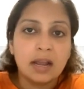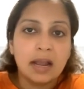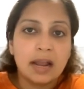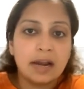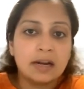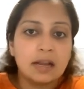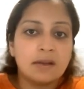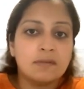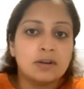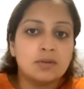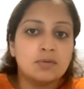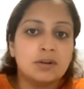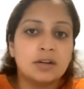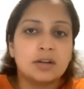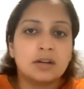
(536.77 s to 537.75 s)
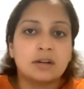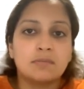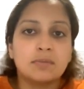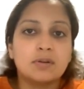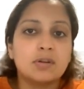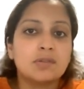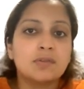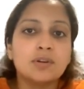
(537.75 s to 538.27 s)
And I will do return
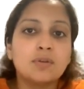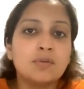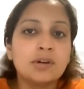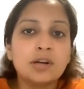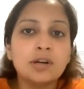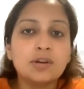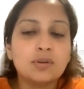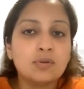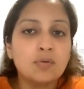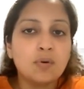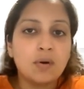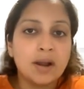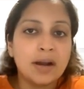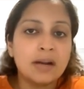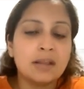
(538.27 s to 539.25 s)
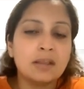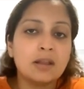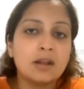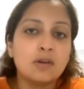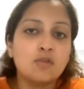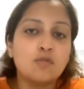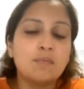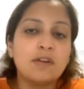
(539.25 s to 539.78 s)
because we don't need to go ahead in the
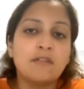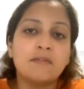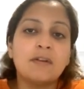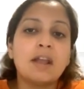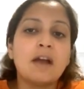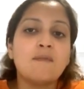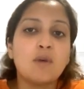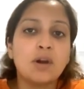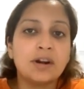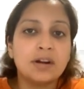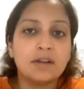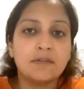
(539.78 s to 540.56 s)
loop if we have already